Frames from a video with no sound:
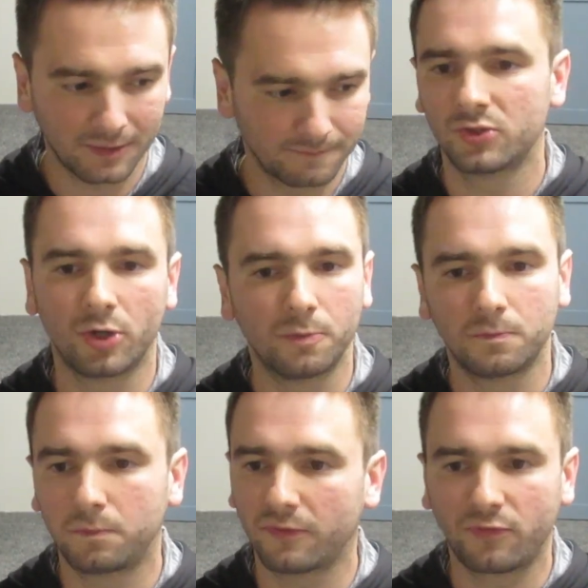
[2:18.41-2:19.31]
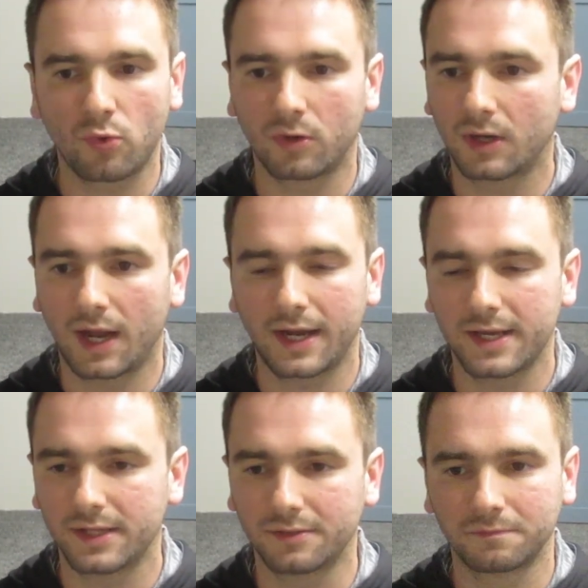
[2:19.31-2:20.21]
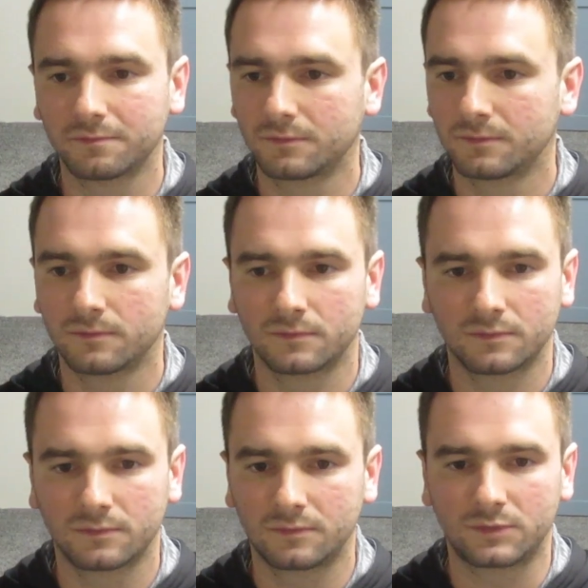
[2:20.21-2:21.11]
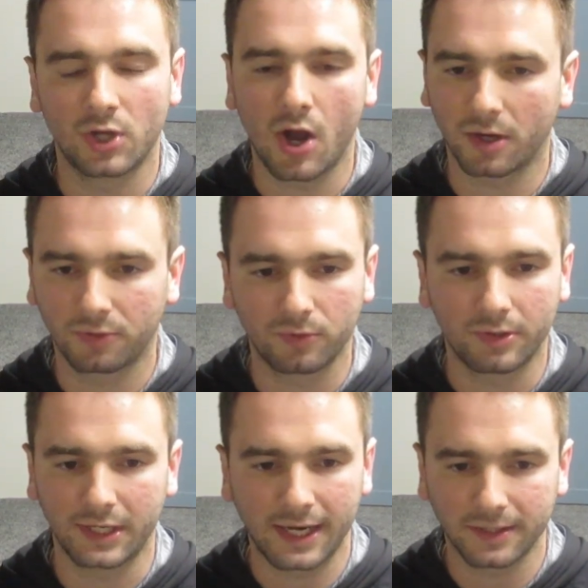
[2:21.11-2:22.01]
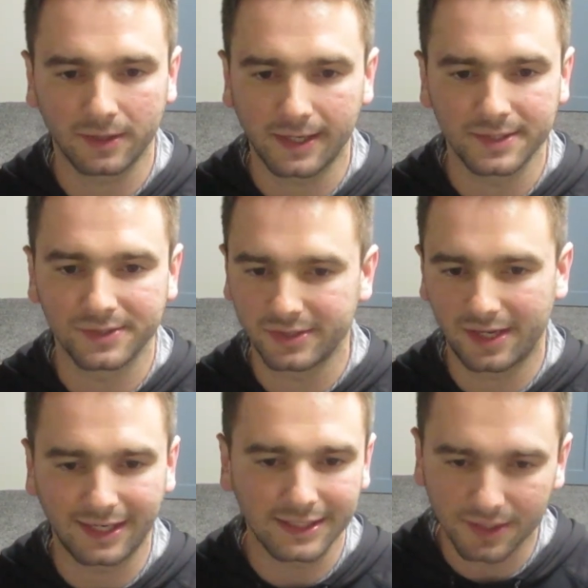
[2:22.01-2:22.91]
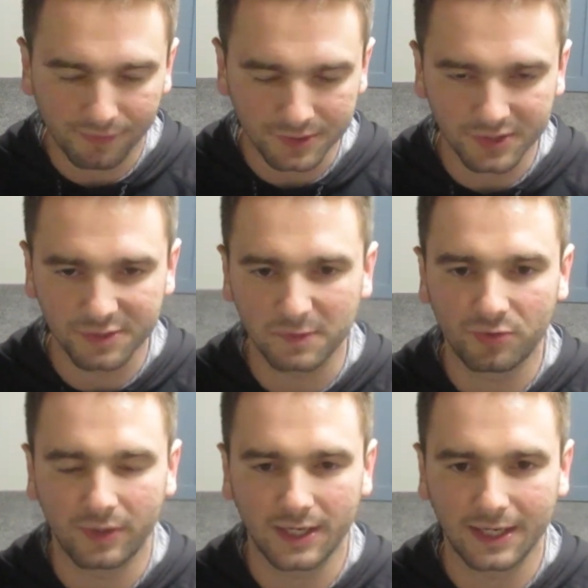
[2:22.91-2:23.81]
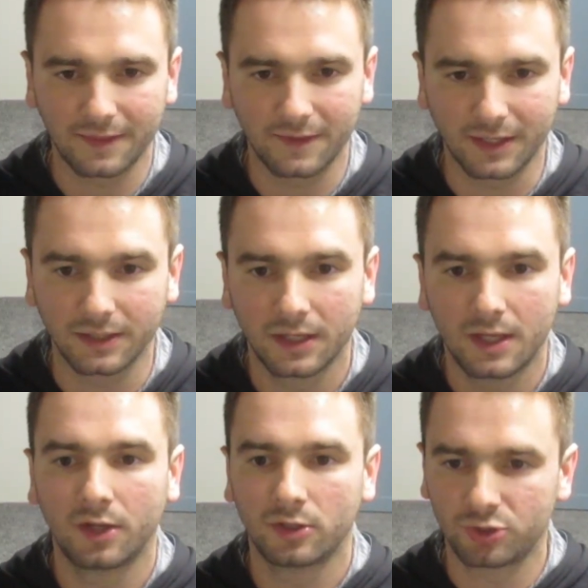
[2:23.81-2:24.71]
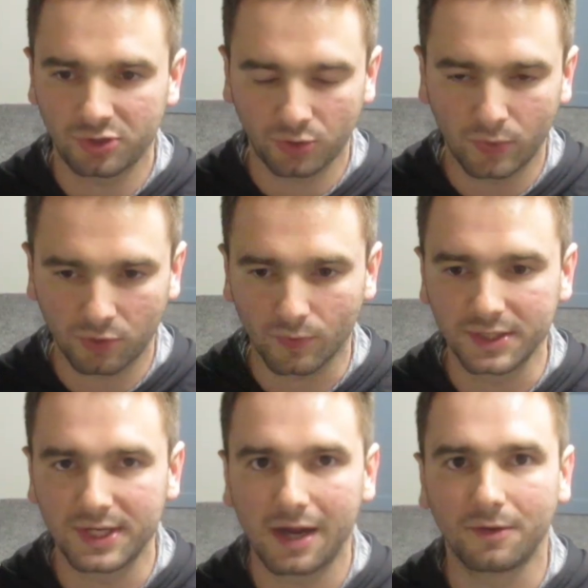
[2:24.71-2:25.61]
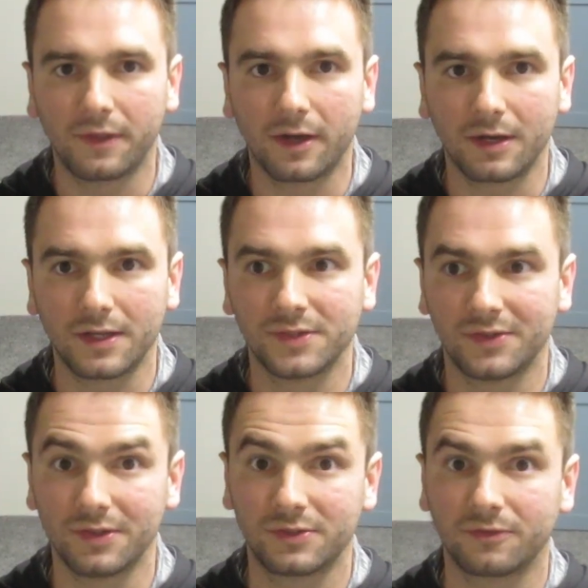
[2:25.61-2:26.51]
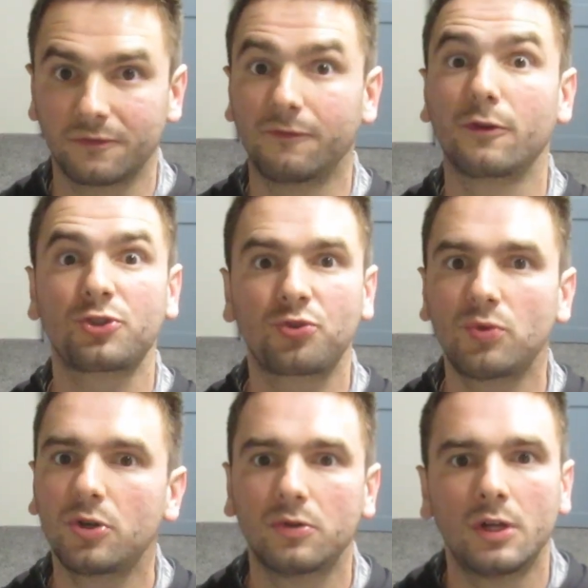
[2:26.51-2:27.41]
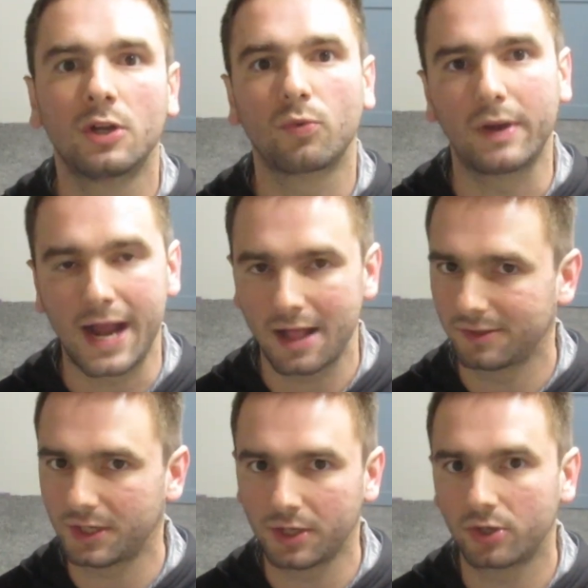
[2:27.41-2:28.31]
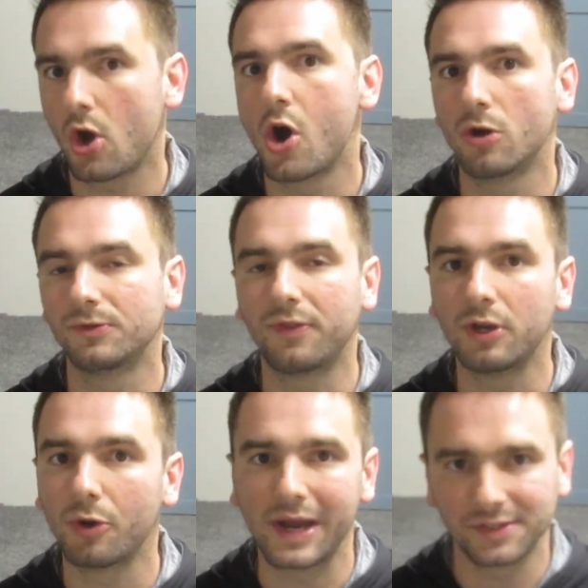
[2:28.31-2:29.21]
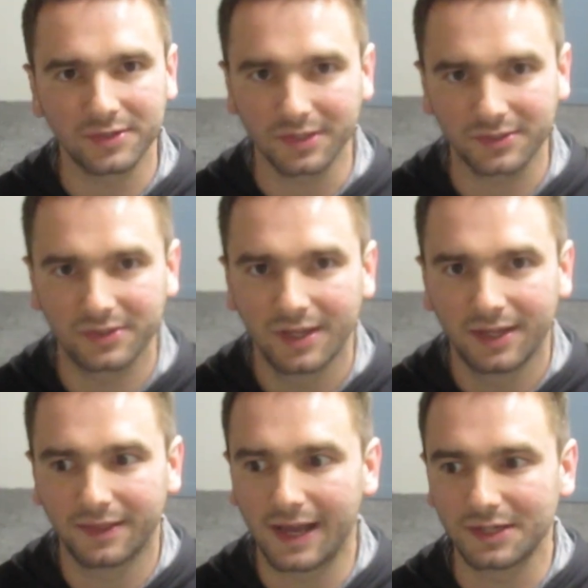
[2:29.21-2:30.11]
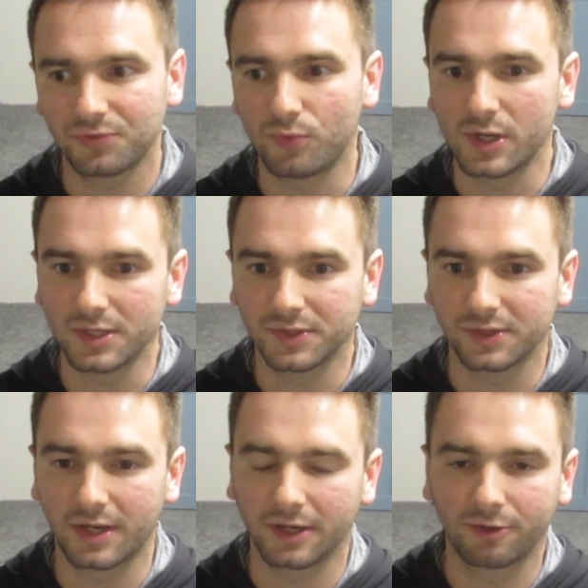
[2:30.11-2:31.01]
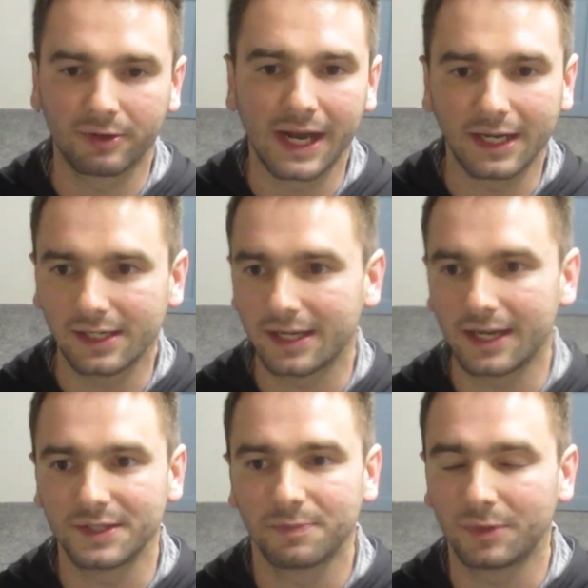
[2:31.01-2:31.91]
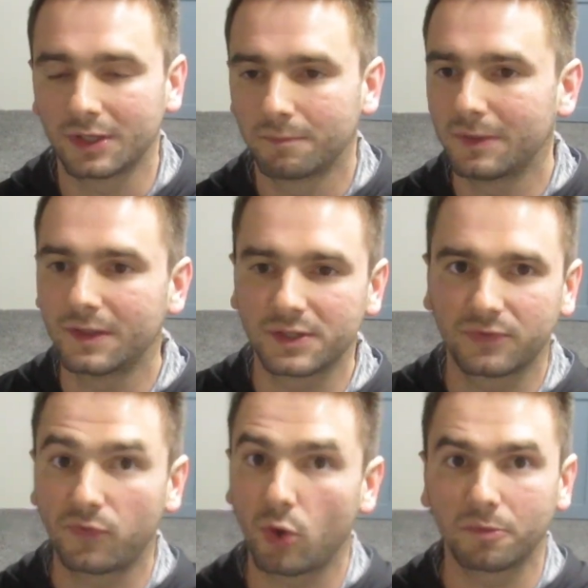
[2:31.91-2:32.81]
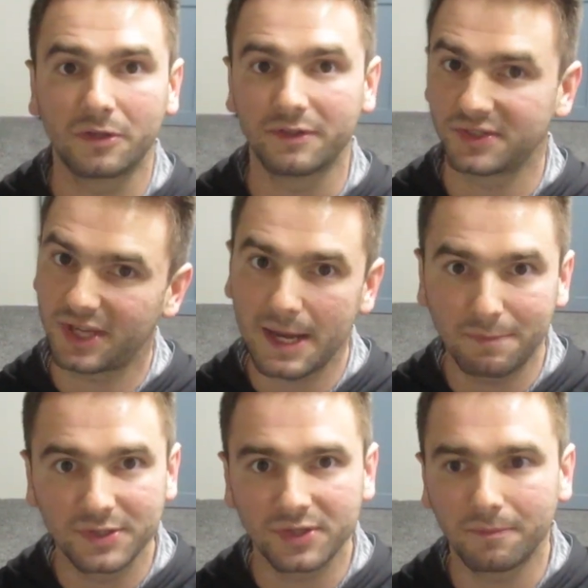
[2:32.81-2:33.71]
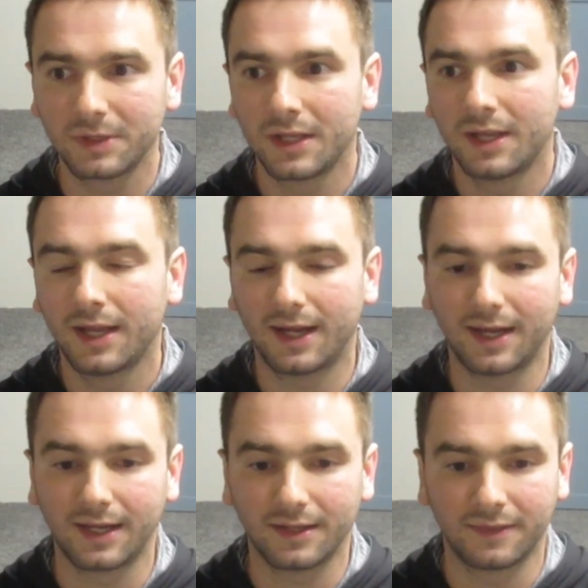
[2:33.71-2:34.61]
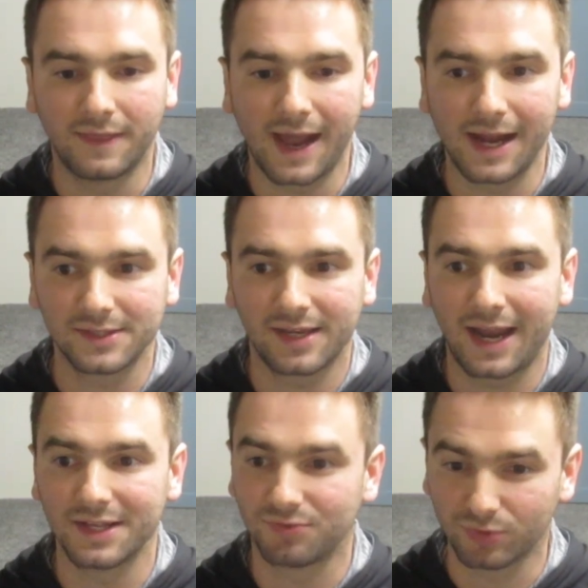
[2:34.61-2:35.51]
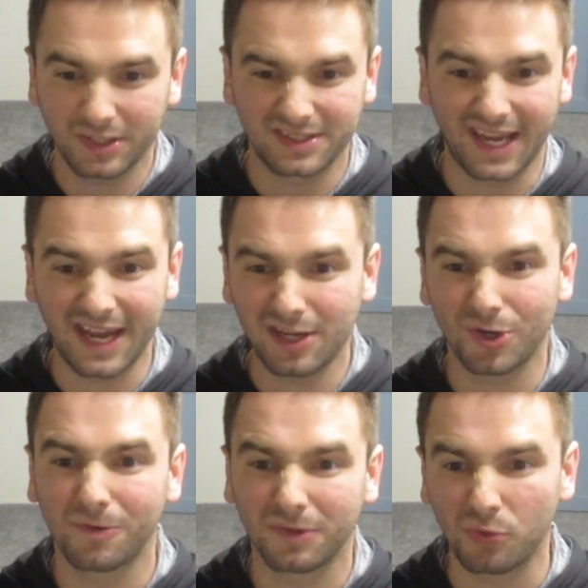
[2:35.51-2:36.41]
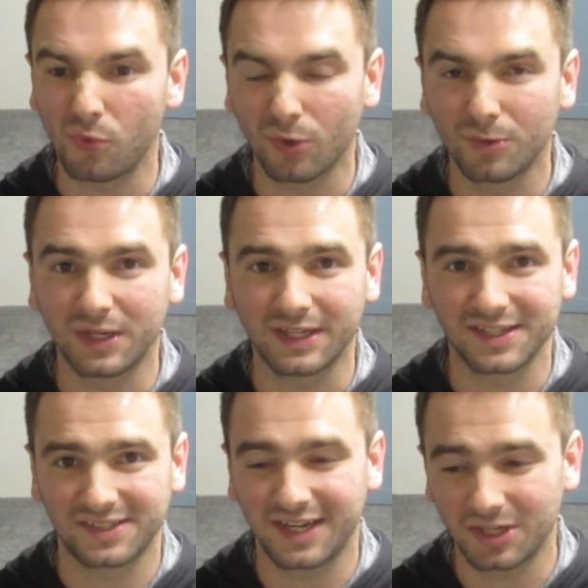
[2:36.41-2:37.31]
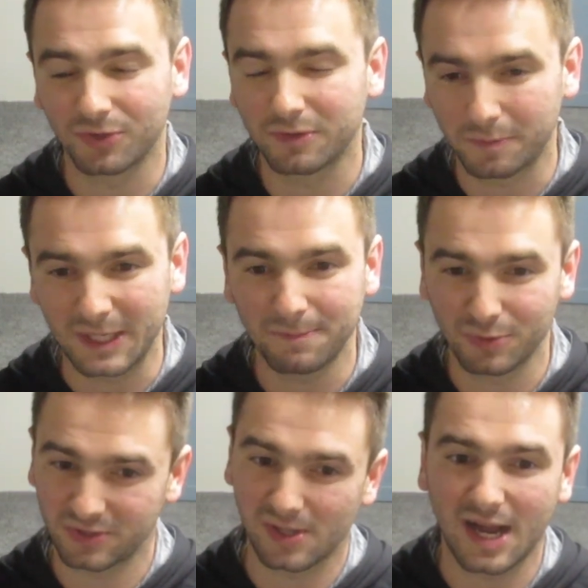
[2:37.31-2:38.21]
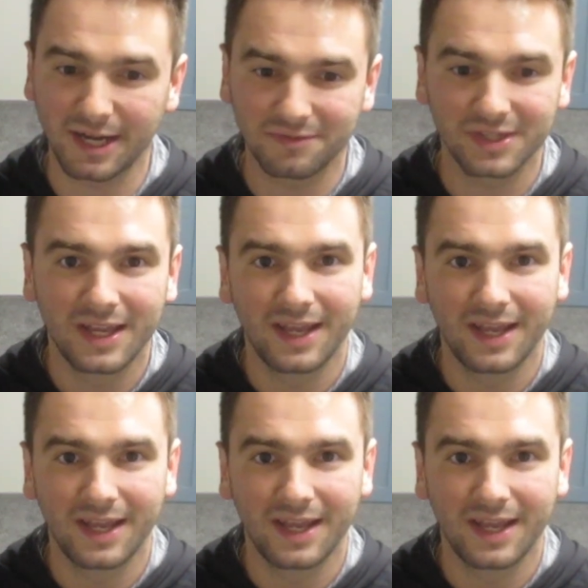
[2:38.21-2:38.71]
So before I talk through and analyze any differences between anything, just a quick rundown. There is this virtual reality called the Oasis that was created, and it's been this form of escapism that has really taken over the world and has taken over people's lives.